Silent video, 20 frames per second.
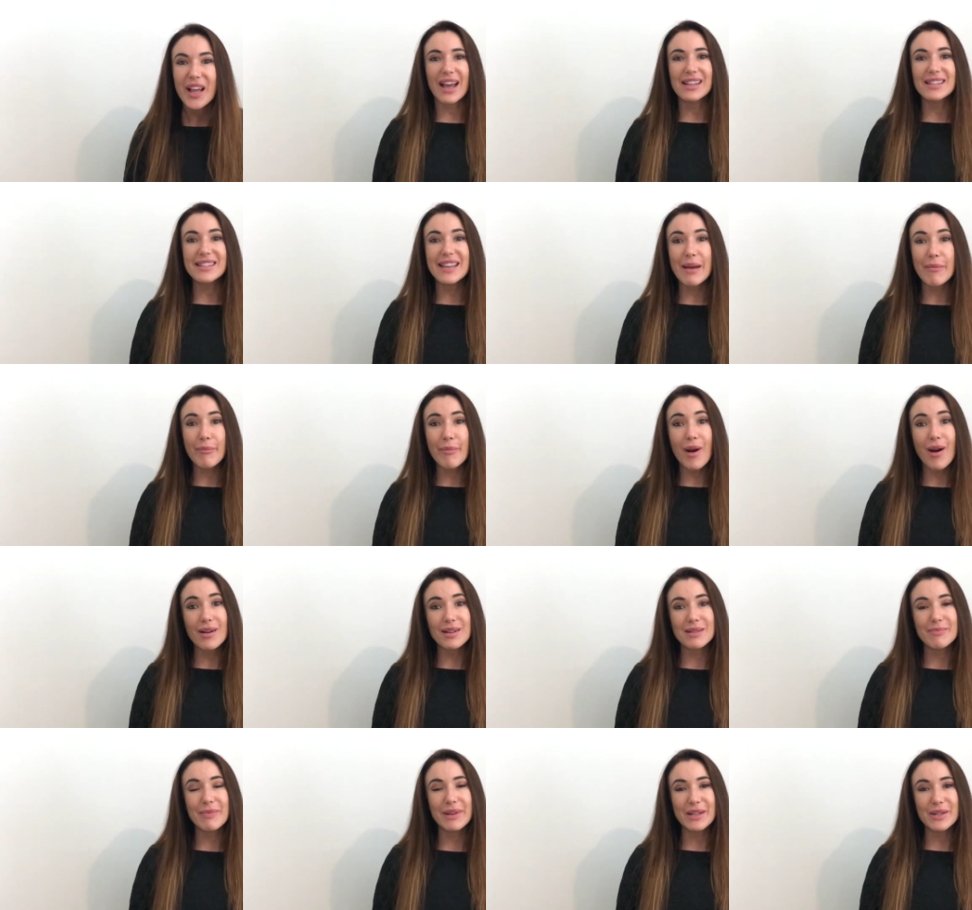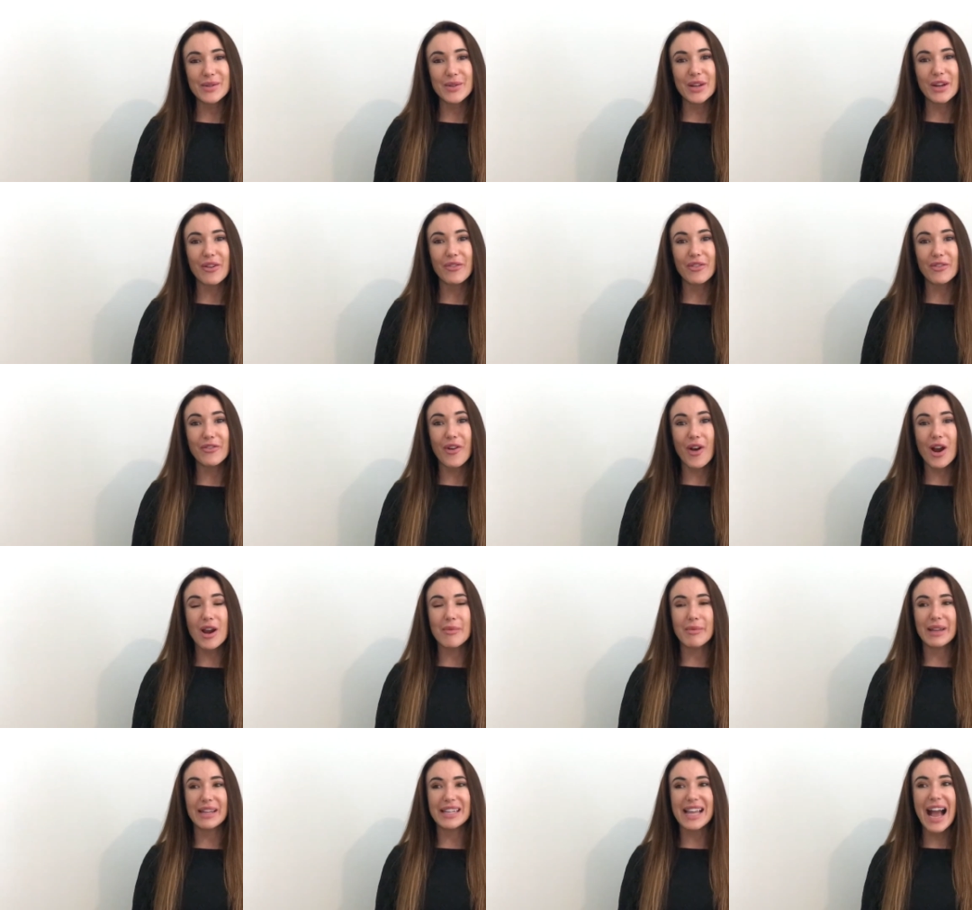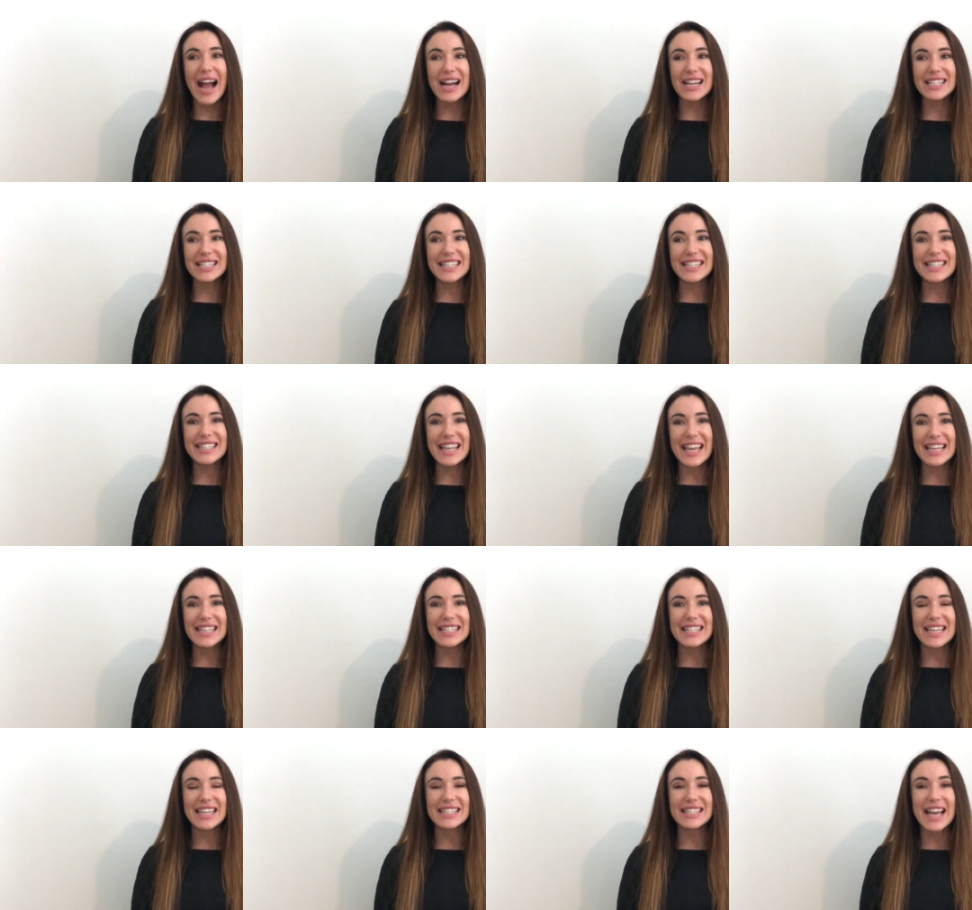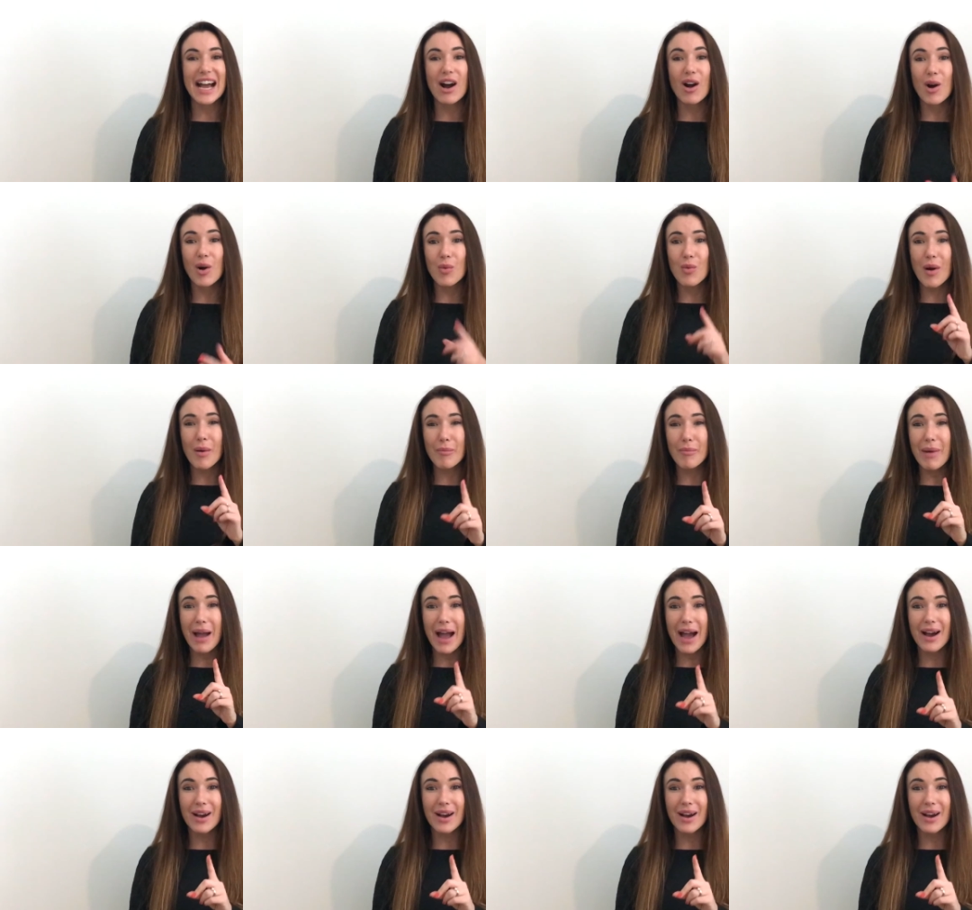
And Denmark's Ministry of Environment actually stated that our £1